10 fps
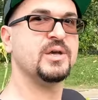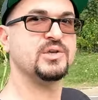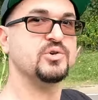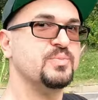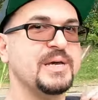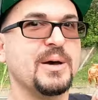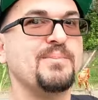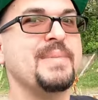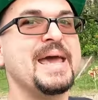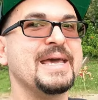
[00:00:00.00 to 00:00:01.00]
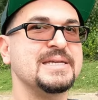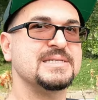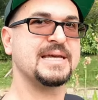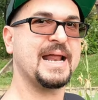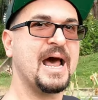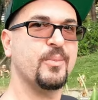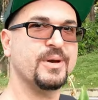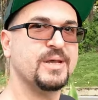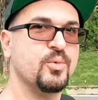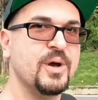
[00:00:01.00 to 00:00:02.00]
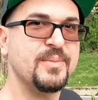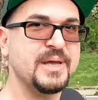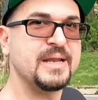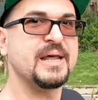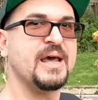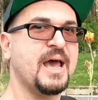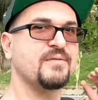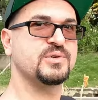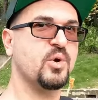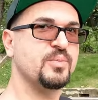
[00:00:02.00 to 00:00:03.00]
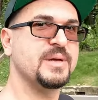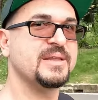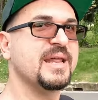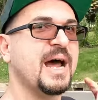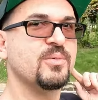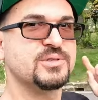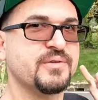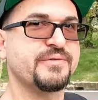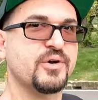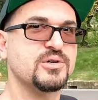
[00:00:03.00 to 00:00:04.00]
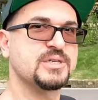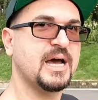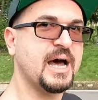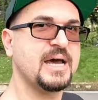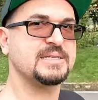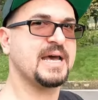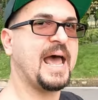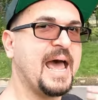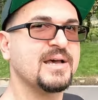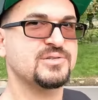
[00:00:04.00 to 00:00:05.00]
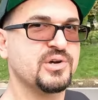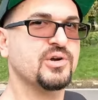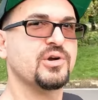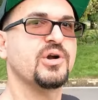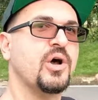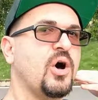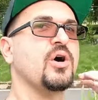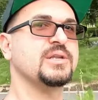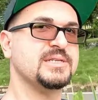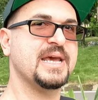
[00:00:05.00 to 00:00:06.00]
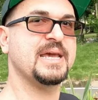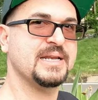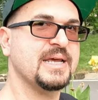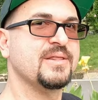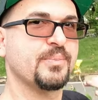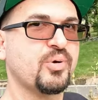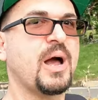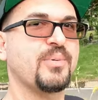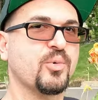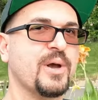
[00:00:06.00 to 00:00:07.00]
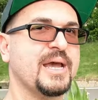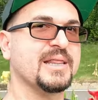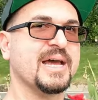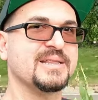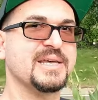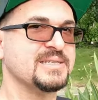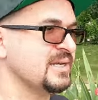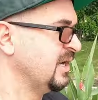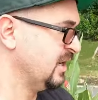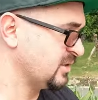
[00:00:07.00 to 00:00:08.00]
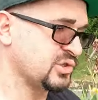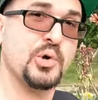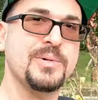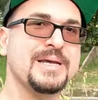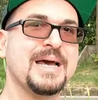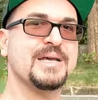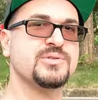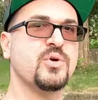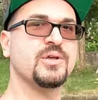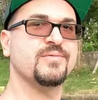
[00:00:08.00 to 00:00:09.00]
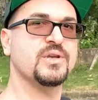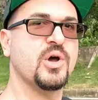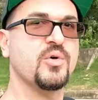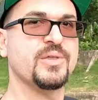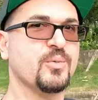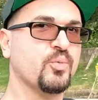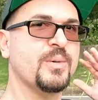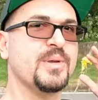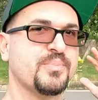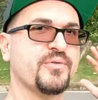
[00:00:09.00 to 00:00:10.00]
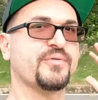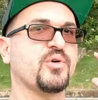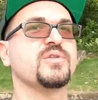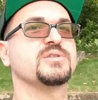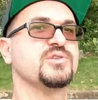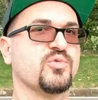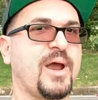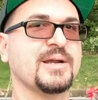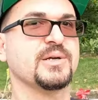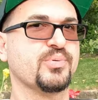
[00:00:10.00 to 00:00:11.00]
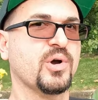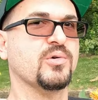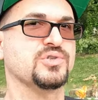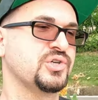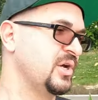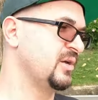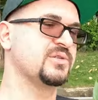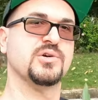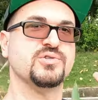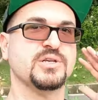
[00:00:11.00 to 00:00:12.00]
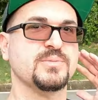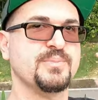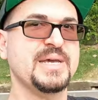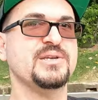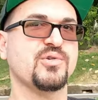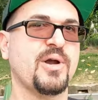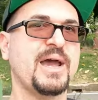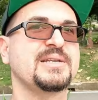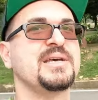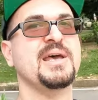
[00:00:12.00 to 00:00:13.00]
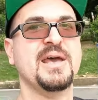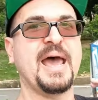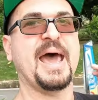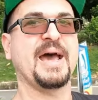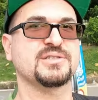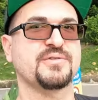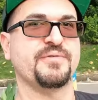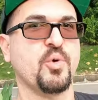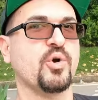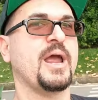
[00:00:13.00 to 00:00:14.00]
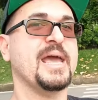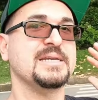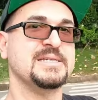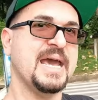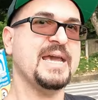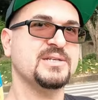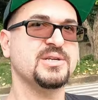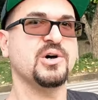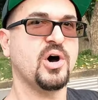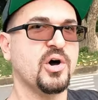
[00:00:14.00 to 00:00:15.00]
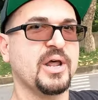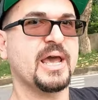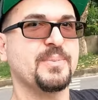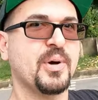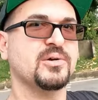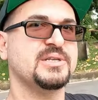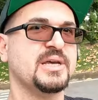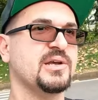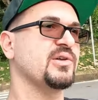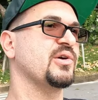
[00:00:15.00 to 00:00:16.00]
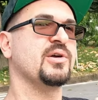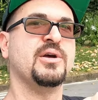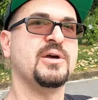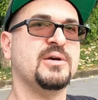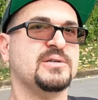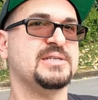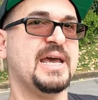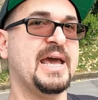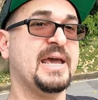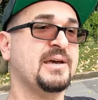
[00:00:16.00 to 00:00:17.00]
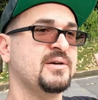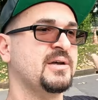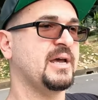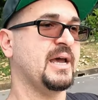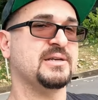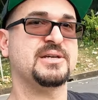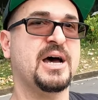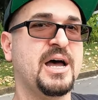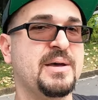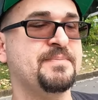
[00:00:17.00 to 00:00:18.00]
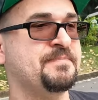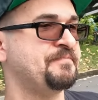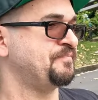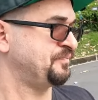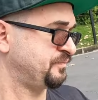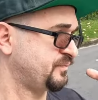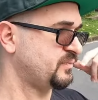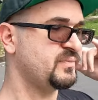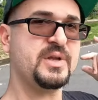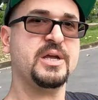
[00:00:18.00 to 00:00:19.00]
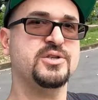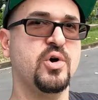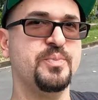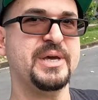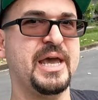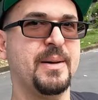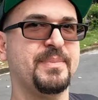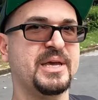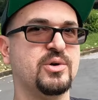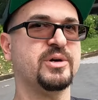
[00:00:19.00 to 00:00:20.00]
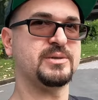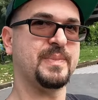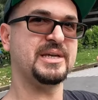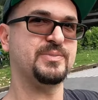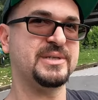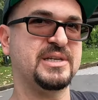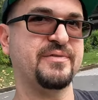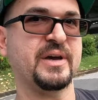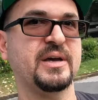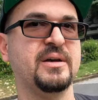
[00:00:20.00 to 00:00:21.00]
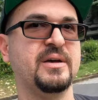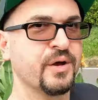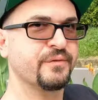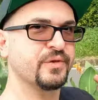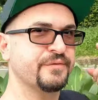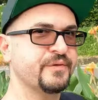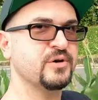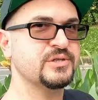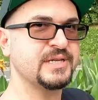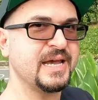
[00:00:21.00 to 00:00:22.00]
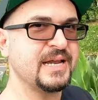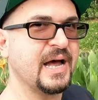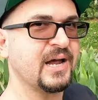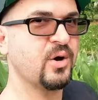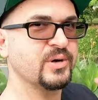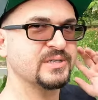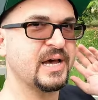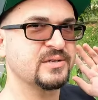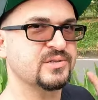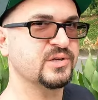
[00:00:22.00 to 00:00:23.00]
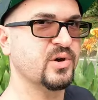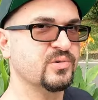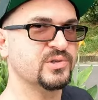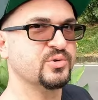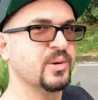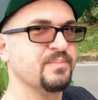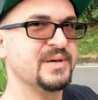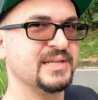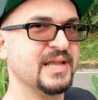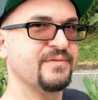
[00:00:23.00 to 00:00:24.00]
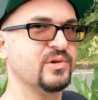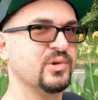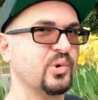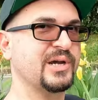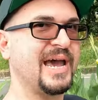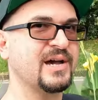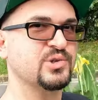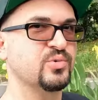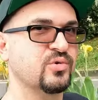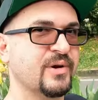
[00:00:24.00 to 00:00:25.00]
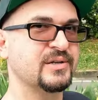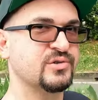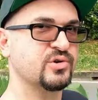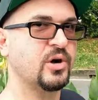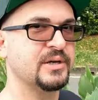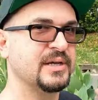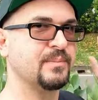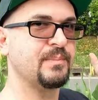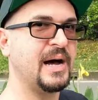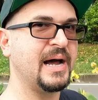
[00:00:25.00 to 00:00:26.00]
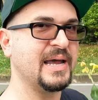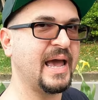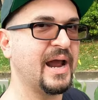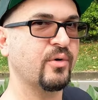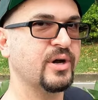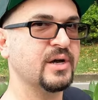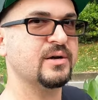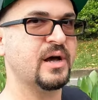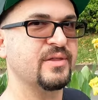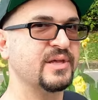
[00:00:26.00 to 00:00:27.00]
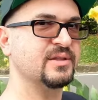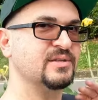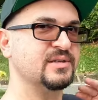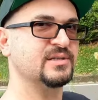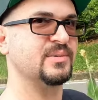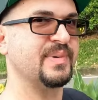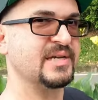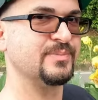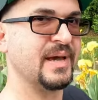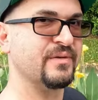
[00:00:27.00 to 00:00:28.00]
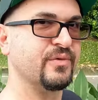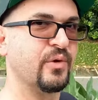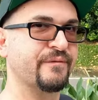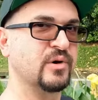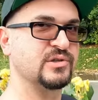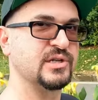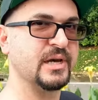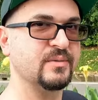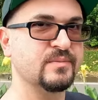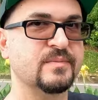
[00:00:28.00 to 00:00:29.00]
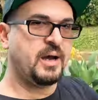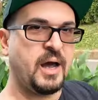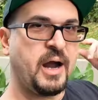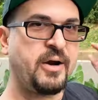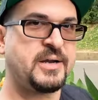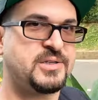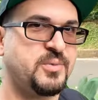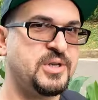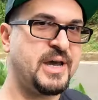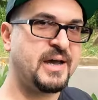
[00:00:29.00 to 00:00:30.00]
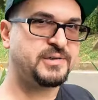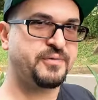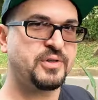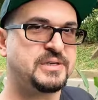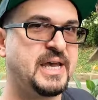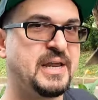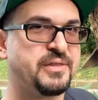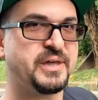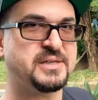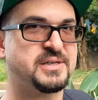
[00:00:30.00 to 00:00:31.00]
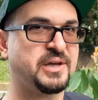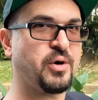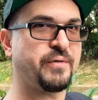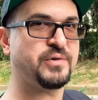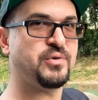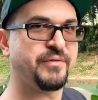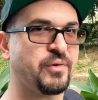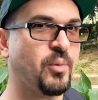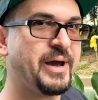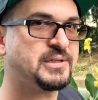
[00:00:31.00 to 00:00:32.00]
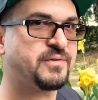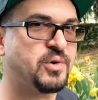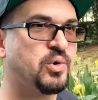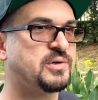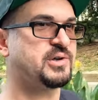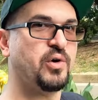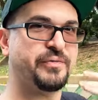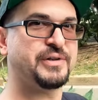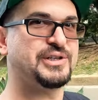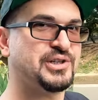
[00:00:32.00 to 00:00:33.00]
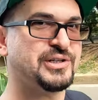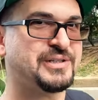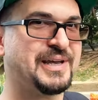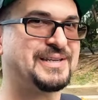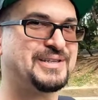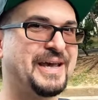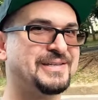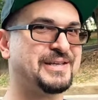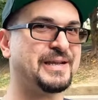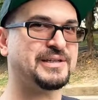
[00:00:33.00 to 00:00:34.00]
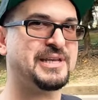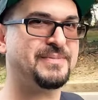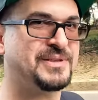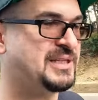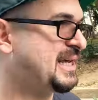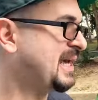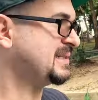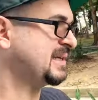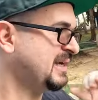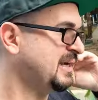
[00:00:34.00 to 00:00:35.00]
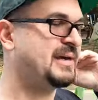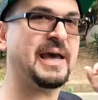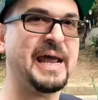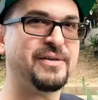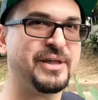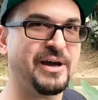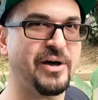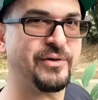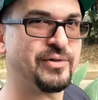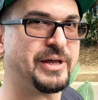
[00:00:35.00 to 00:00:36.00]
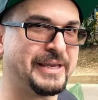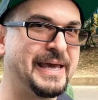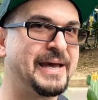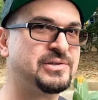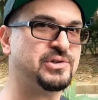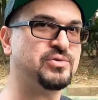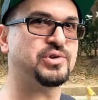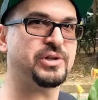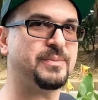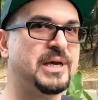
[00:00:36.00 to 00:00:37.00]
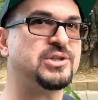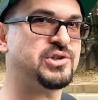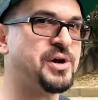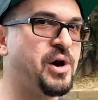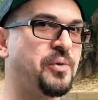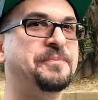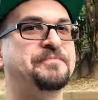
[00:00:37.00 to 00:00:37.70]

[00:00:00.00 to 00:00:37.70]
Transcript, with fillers: You'd be amazed at how many women have told me that I was the first guy to ask her on a date in the proper way like this. So many guys don't even know that women prefer this direct approach. So just be direct. Ask for a date on a particular day and time. Don't be ambiguous, be specific. For the first date, I always ask to go to a mid-level or casual restaurant in my area. I think this is the best bet for a first date. All right, so when you ask for the date, things can go a few different ways, of course. Hopefully she just says yes and accepts the date. Anything other than yes usually means no.